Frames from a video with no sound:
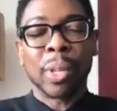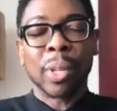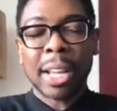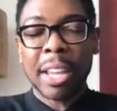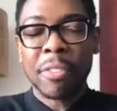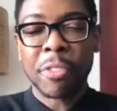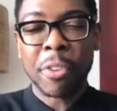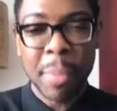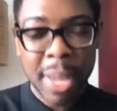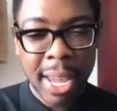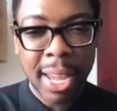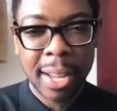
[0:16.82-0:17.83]
lucky for
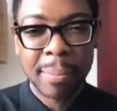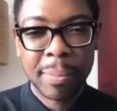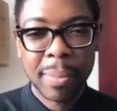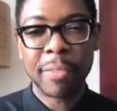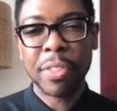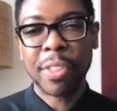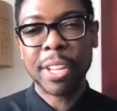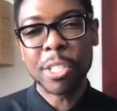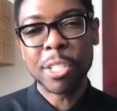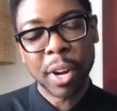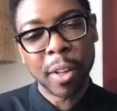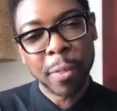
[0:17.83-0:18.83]
me, everything
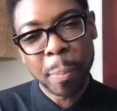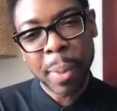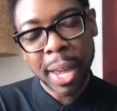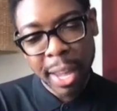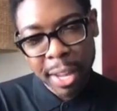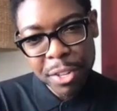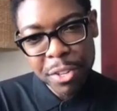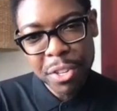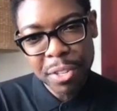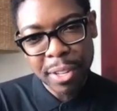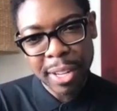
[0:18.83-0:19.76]
has been on the page